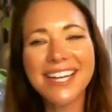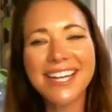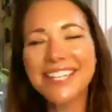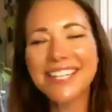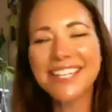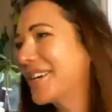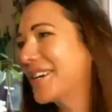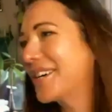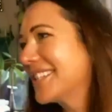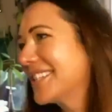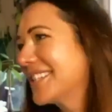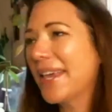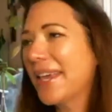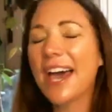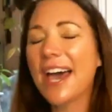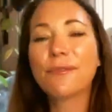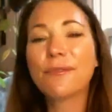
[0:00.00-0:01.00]
Lauren. So
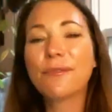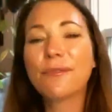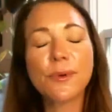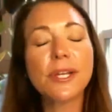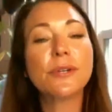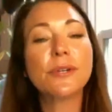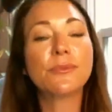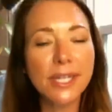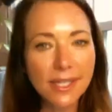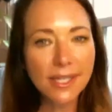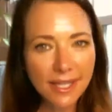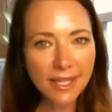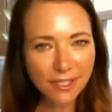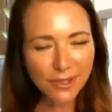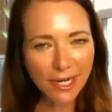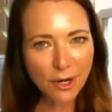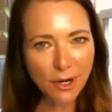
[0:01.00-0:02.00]
we have 3 really
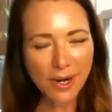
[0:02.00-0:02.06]
great